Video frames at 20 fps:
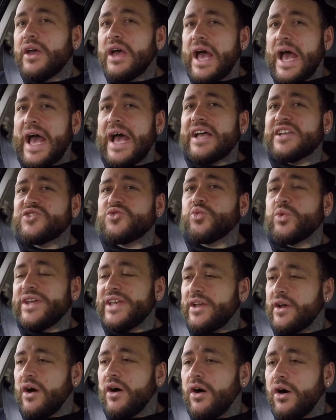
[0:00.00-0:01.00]
as
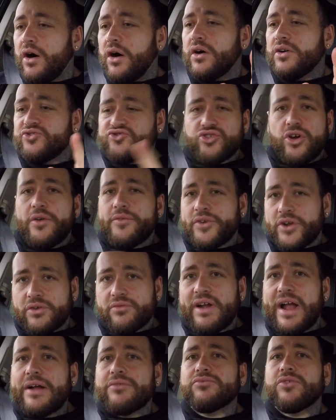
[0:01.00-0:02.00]
we are driving
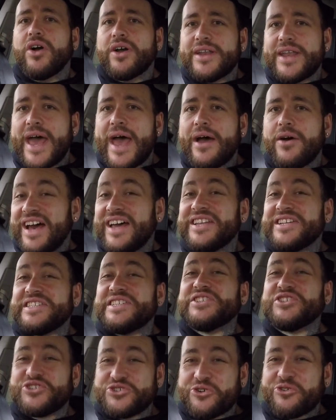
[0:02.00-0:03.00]
around right now, and it's
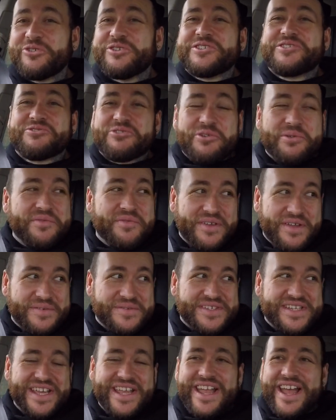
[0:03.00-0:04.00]
insurance group
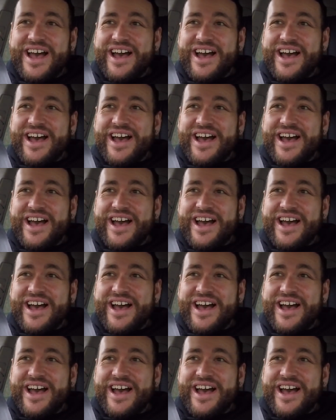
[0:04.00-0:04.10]
50.